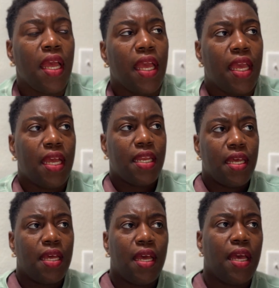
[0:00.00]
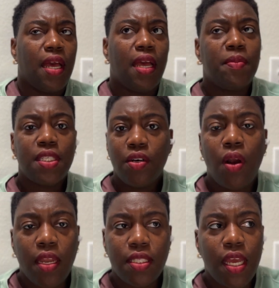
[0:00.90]
And I'm still
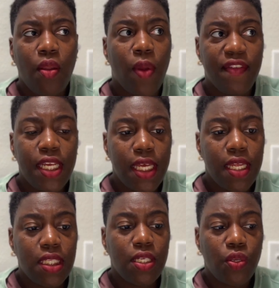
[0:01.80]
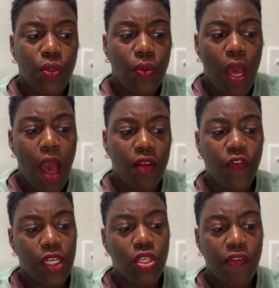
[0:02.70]
honestly unraveling it. It's still new, hot and
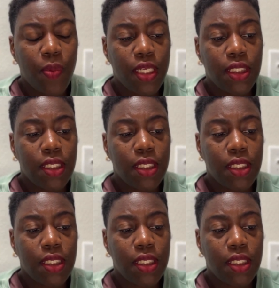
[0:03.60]
fresh, off the press.